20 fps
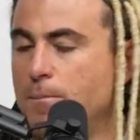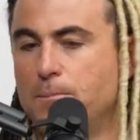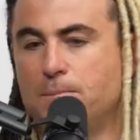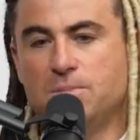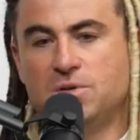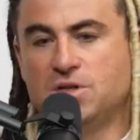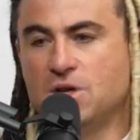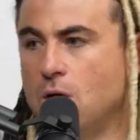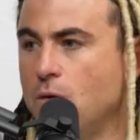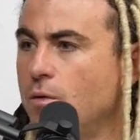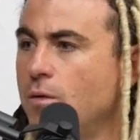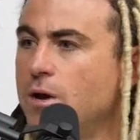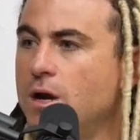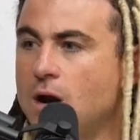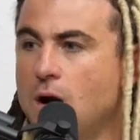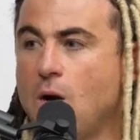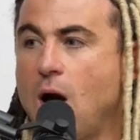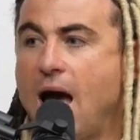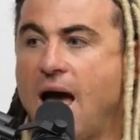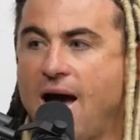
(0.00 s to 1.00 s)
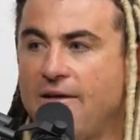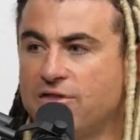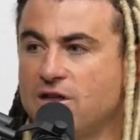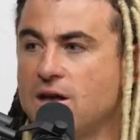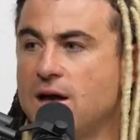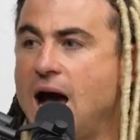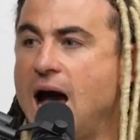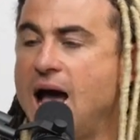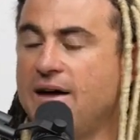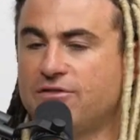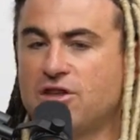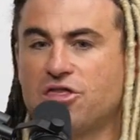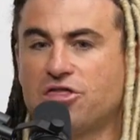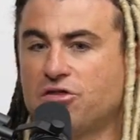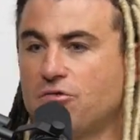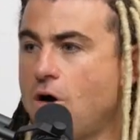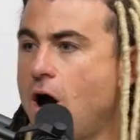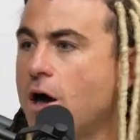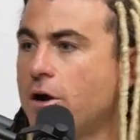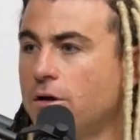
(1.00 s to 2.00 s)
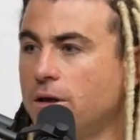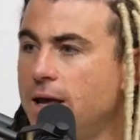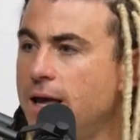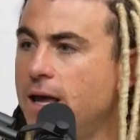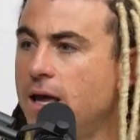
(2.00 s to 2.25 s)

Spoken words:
So, I have to throttle it.